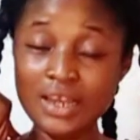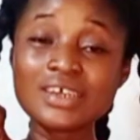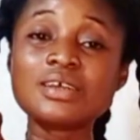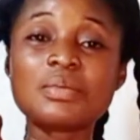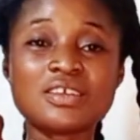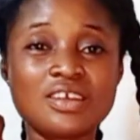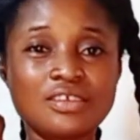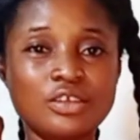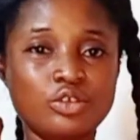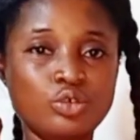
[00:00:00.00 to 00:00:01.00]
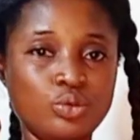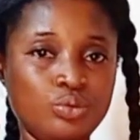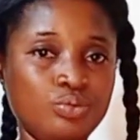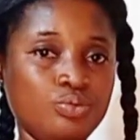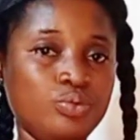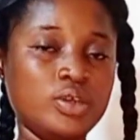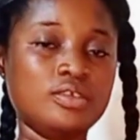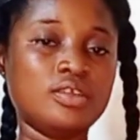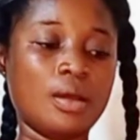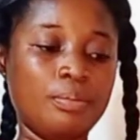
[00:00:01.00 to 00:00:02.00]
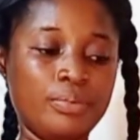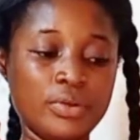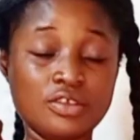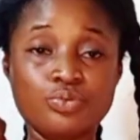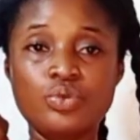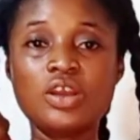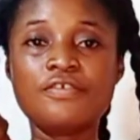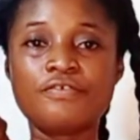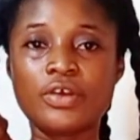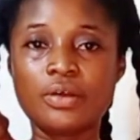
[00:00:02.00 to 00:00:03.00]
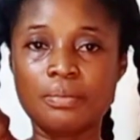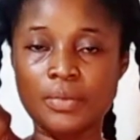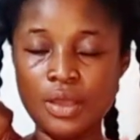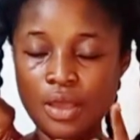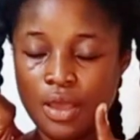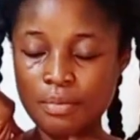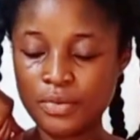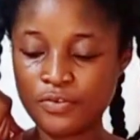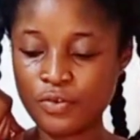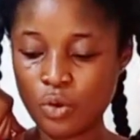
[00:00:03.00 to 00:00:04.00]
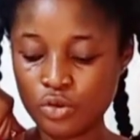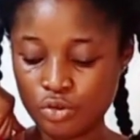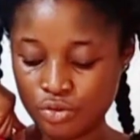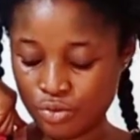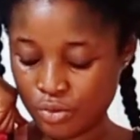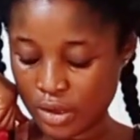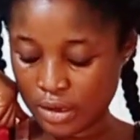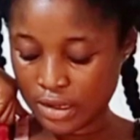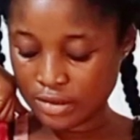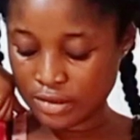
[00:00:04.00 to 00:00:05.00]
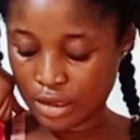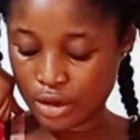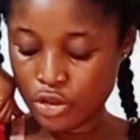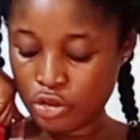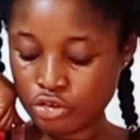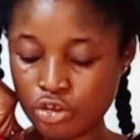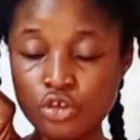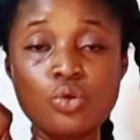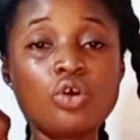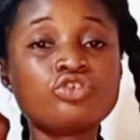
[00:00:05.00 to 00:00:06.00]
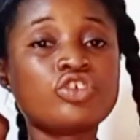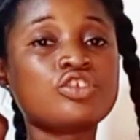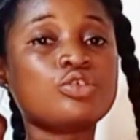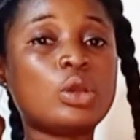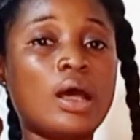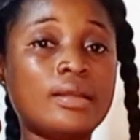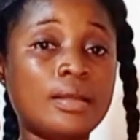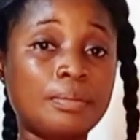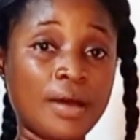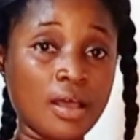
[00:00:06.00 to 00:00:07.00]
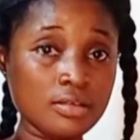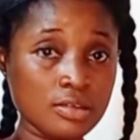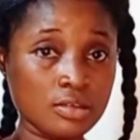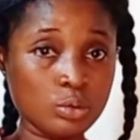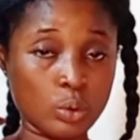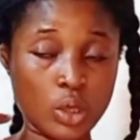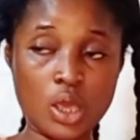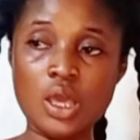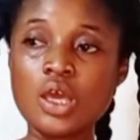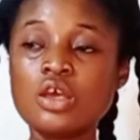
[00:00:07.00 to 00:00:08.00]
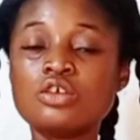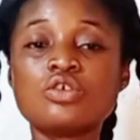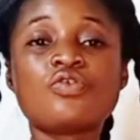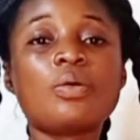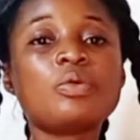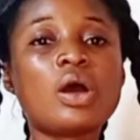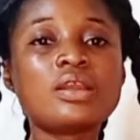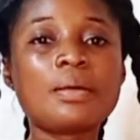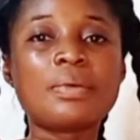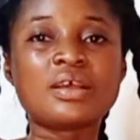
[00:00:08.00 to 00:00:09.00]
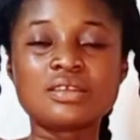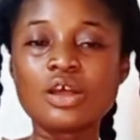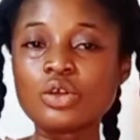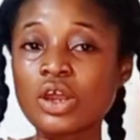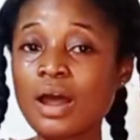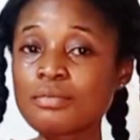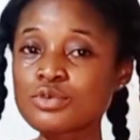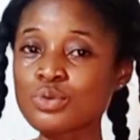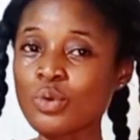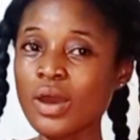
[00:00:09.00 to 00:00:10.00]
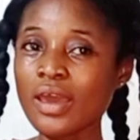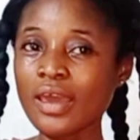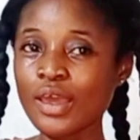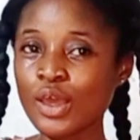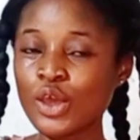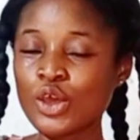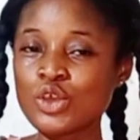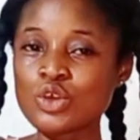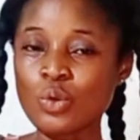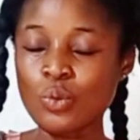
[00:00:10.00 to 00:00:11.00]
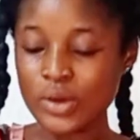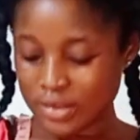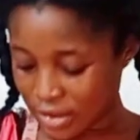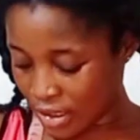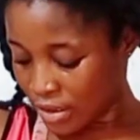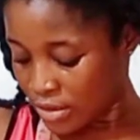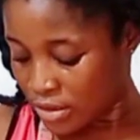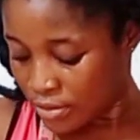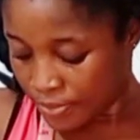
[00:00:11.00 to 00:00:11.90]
Let them adjust it to raise their breast really firm before you do the next thing. So you go straight to your under bust. Okay. So from your under bust, now you come to where your waist is.